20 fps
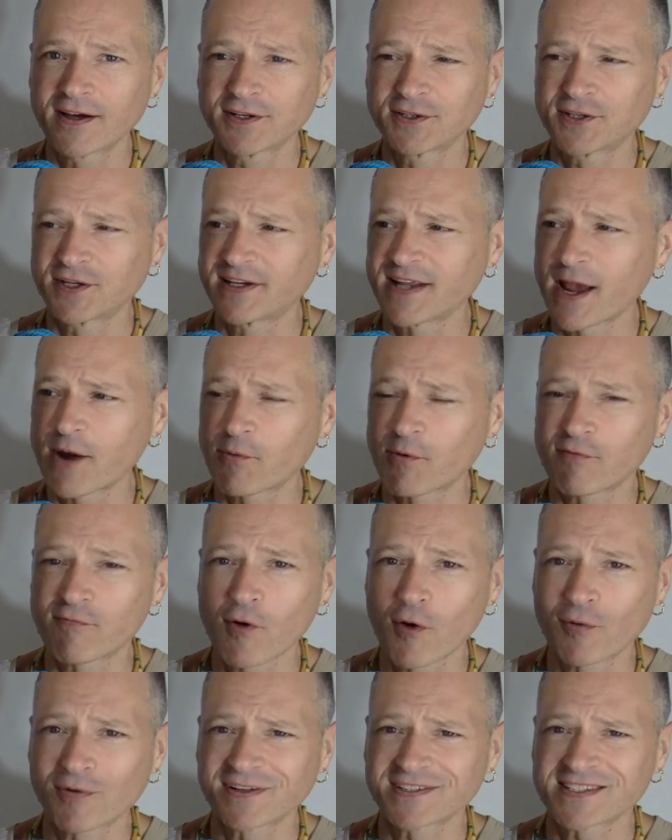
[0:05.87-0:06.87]
Today we're
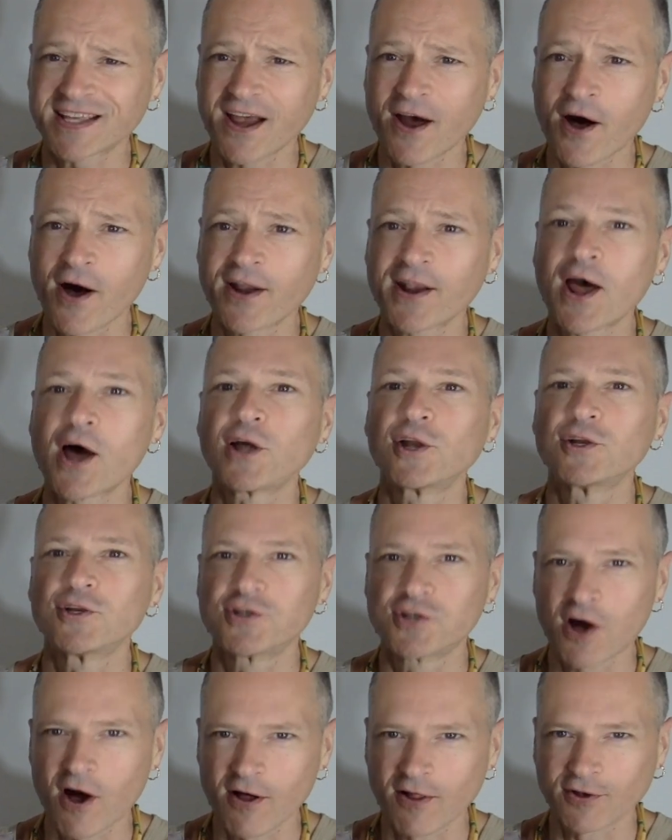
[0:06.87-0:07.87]
focusing on
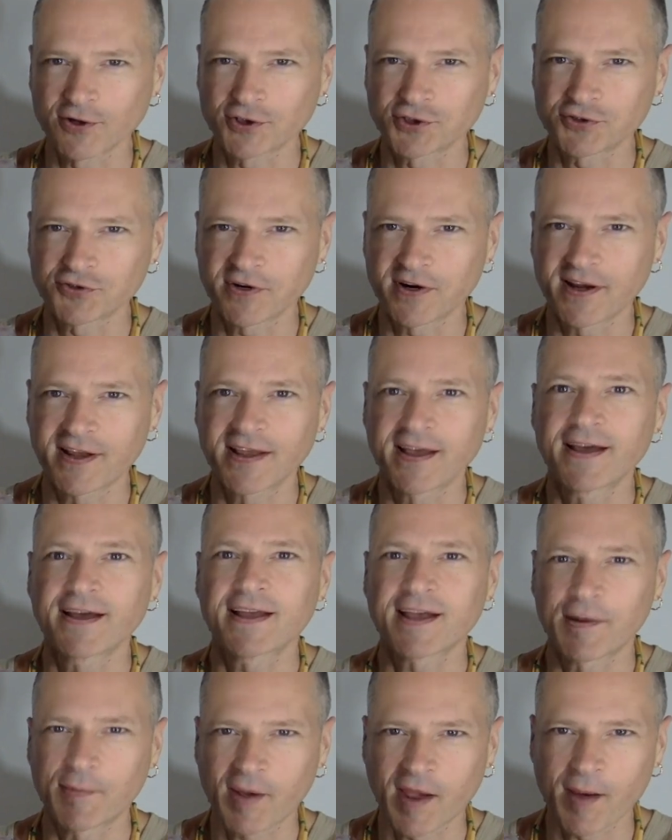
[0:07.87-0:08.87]
Dollar Tree,
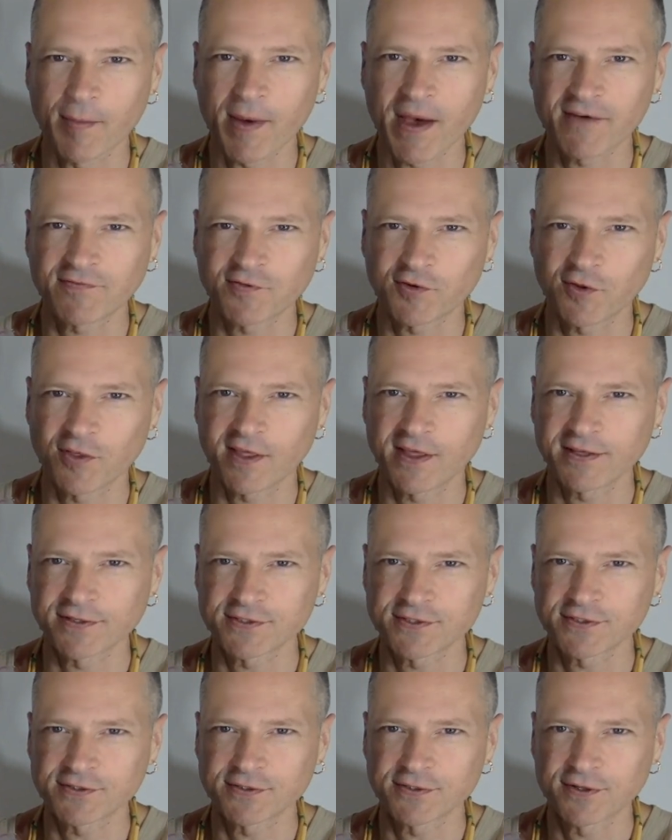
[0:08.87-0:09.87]
coming up after
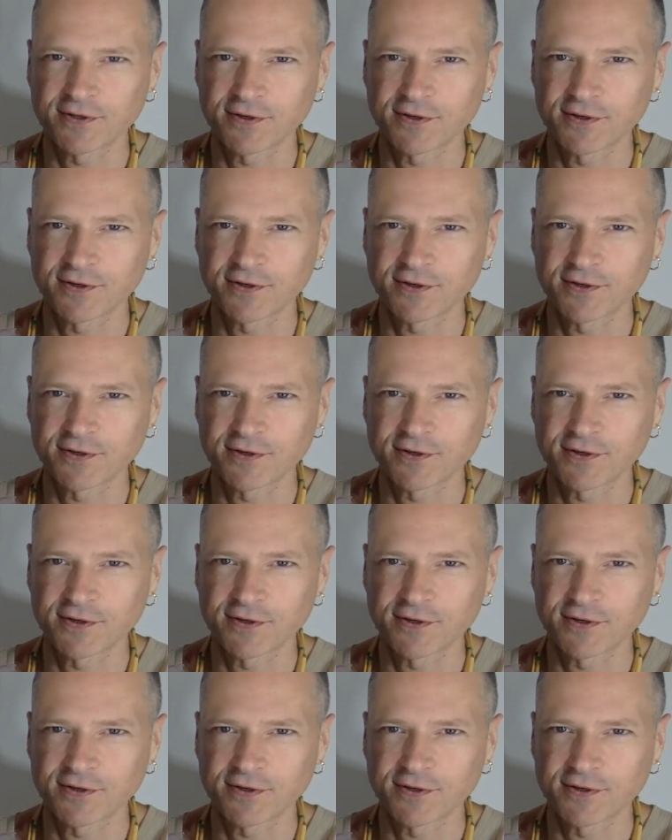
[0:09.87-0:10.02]
this.